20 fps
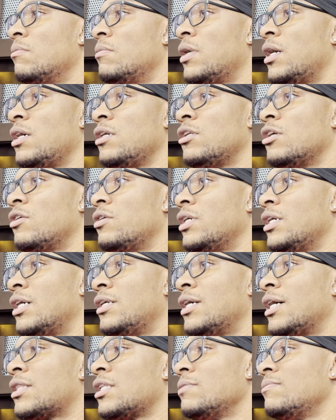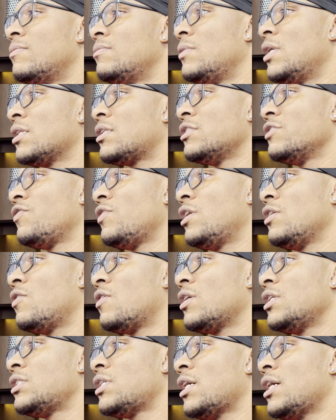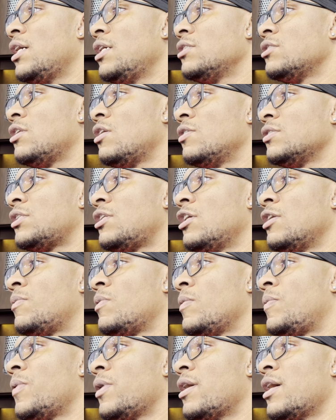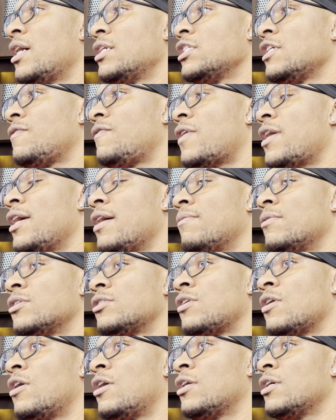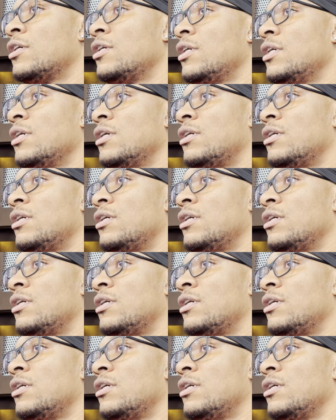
But, you know, nothing's really going to change. You know, still prepared as if I am a starter.